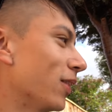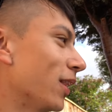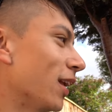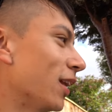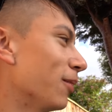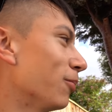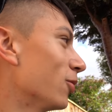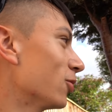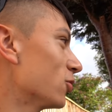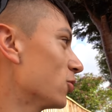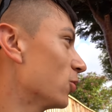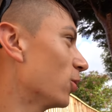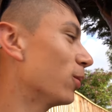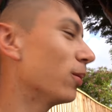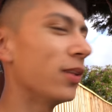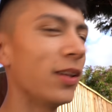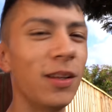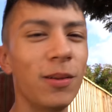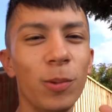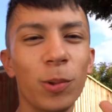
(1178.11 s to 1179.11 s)
and I'm not
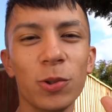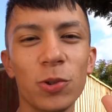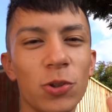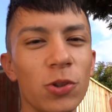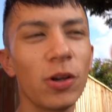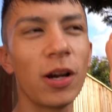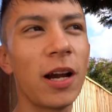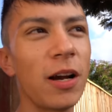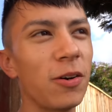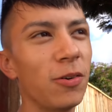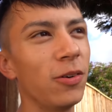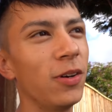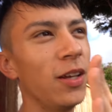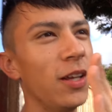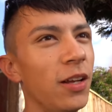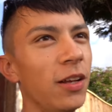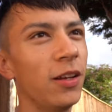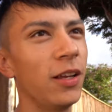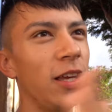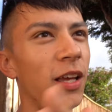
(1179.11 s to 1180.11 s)
sure how
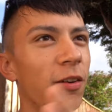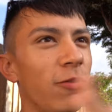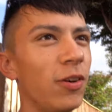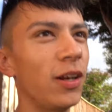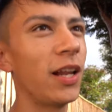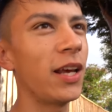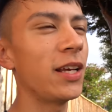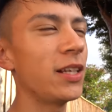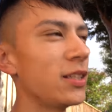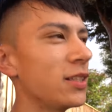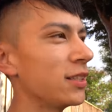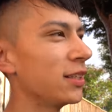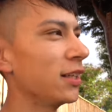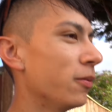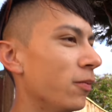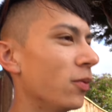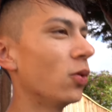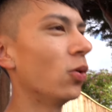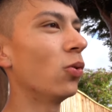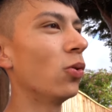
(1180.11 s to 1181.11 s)
it relates
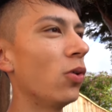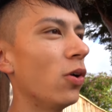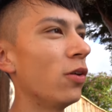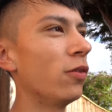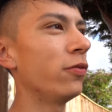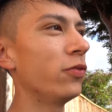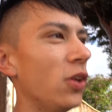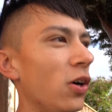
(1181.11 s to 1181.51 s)
or off